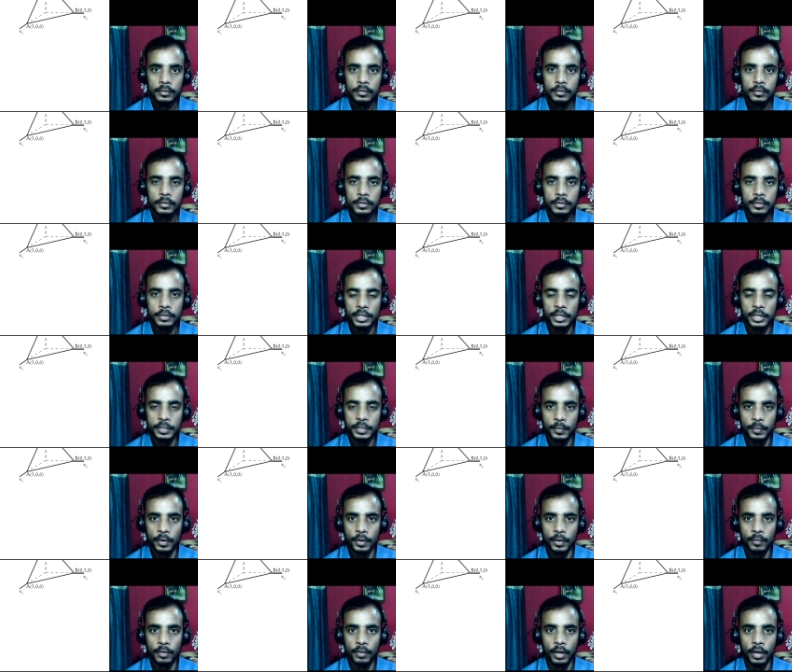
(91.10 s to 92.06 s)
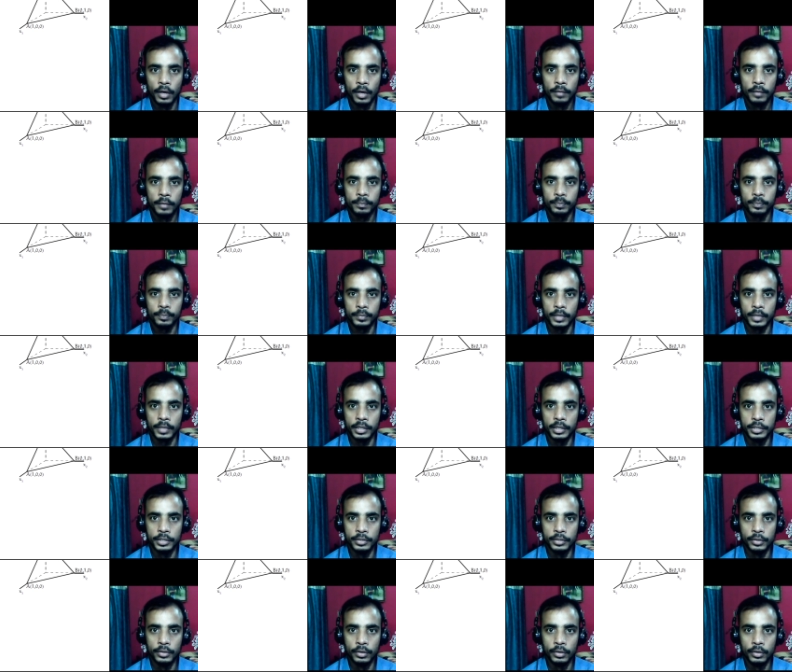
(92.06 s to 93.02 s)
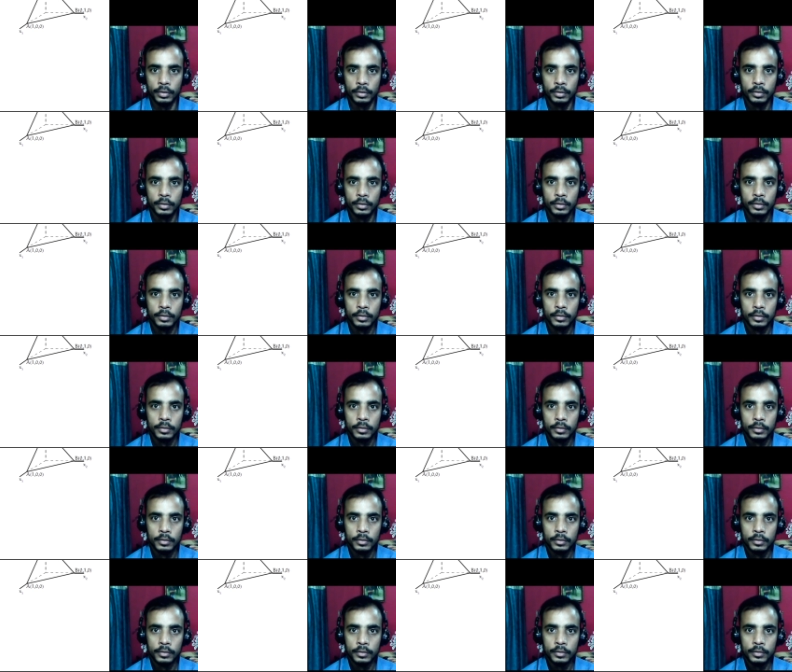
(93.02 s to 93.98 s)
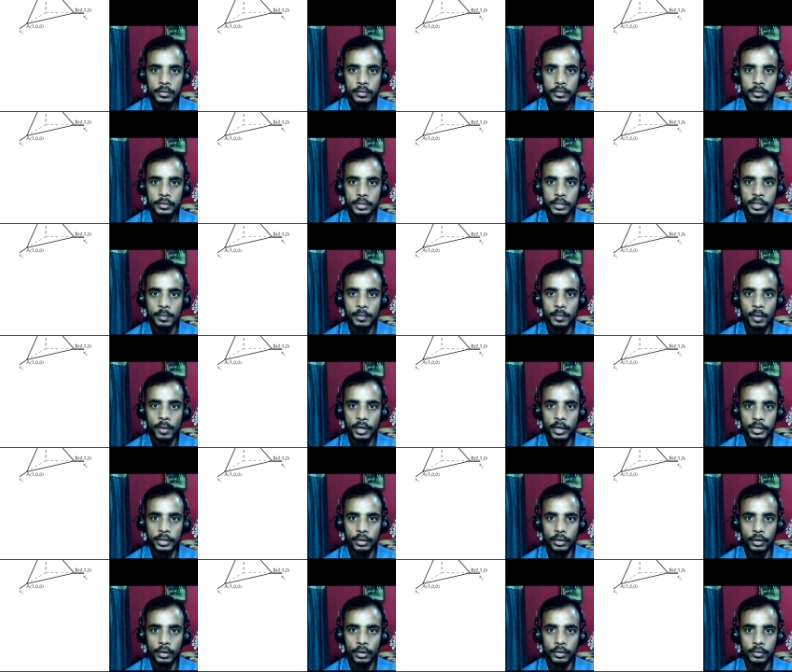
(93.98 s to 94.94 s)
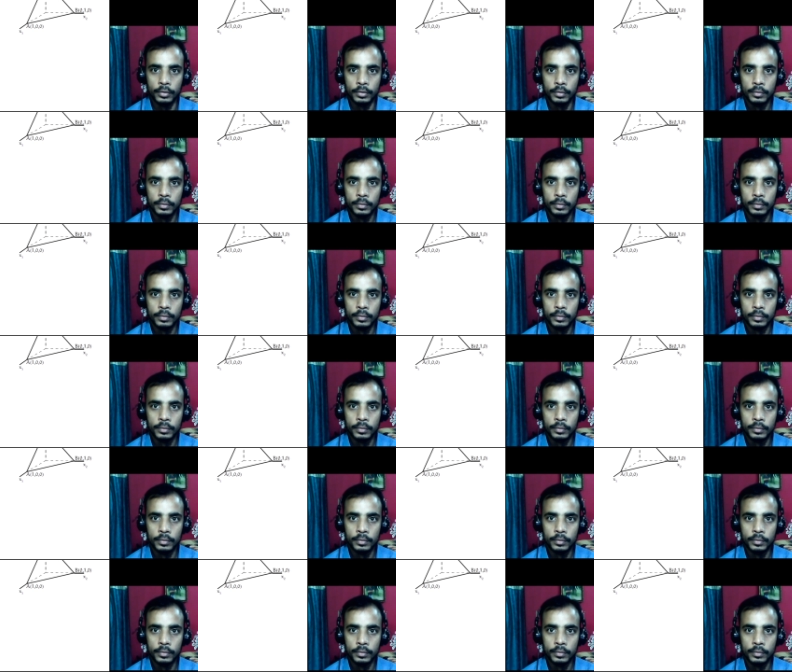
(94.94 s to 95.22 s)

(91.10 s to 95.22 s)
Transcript: stress formula, that is your sigma equal to,